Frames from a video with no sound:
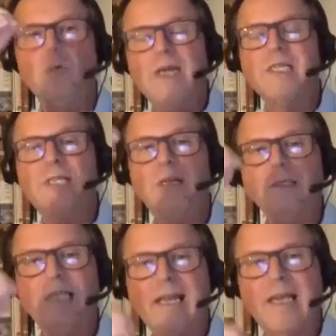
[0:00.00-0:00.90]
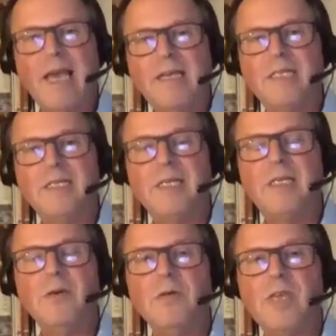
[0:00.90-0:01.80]
We're still delegating to
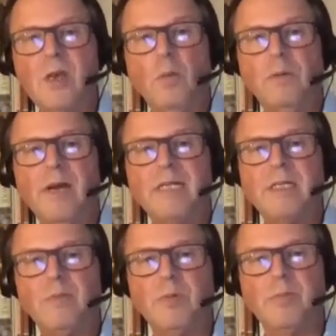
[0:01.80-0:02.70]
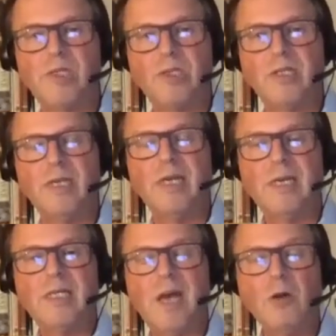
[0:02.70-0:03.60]
you the operating permission
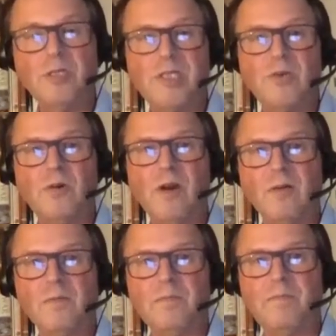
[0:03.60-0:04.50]
to host your own.